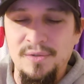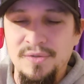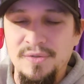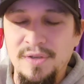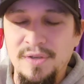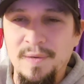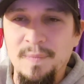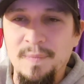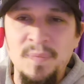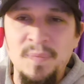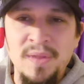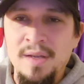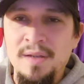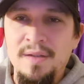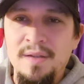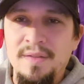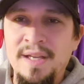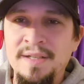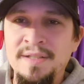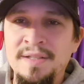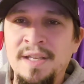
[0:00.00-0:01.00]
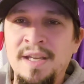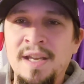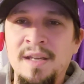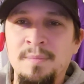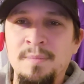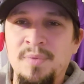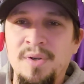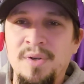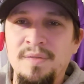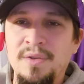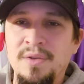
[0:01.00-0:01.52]
So that is the game
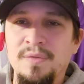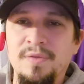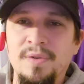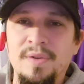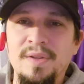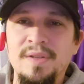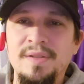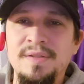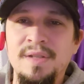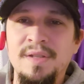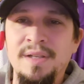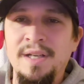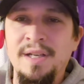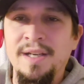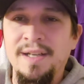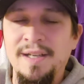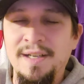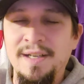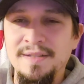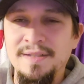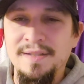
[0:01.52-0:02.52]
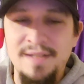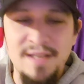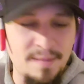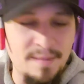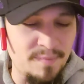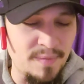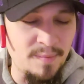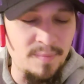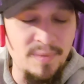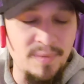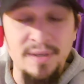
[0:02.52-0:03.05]
preview for this Sunday against the
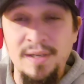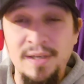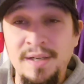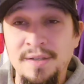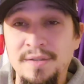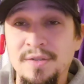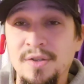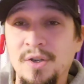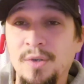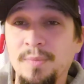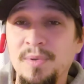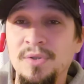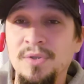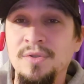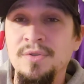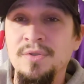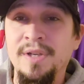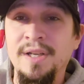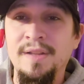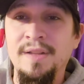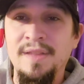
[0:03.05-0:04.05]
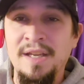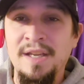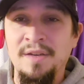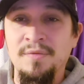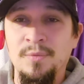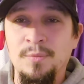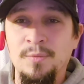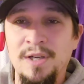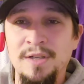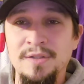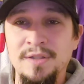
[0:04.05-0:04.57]
Tampa Bay Buccaneers. Hope you enjoyed it. Thank you for
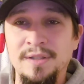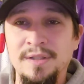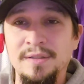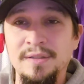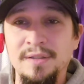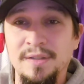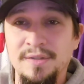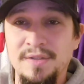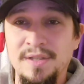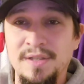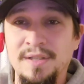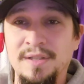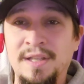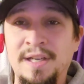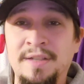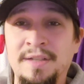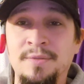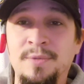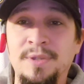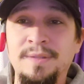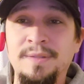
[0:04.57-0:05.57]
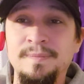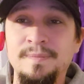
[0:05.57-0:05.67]
watching. I'll see you in the next one.